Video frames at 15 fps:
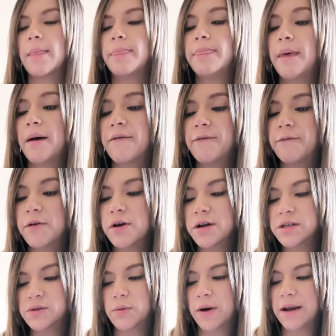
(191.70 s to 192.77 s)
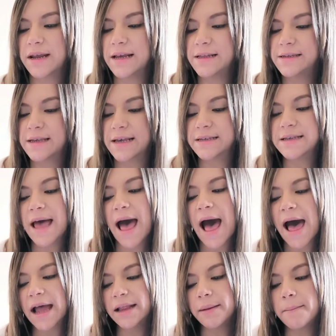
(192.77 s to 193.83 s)
the first one, it says
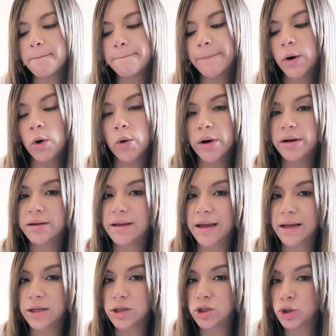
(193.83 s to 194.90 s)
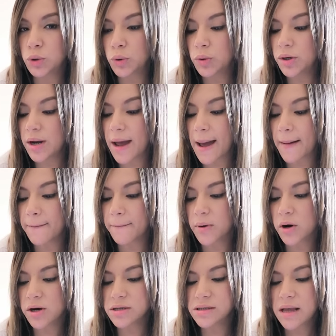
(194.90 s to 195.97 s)
add more than 2
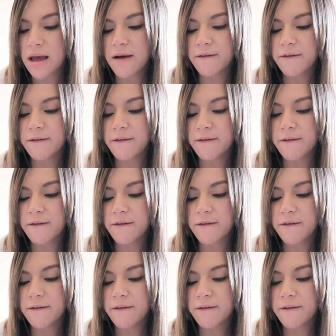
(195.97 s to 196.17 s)
numbers,